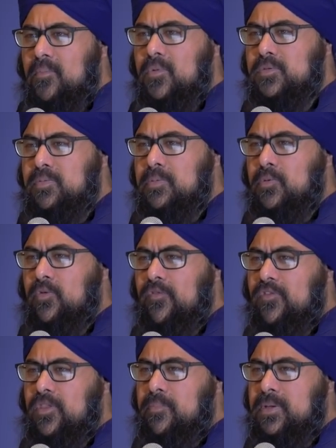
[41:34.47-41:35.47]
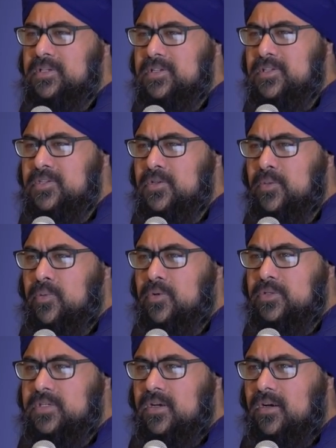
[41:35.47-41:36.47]
most people root for the Pistons or the
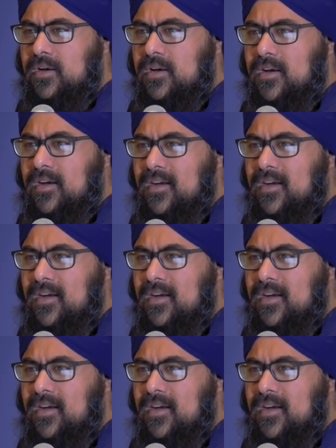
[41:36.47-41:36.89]
Bulls here?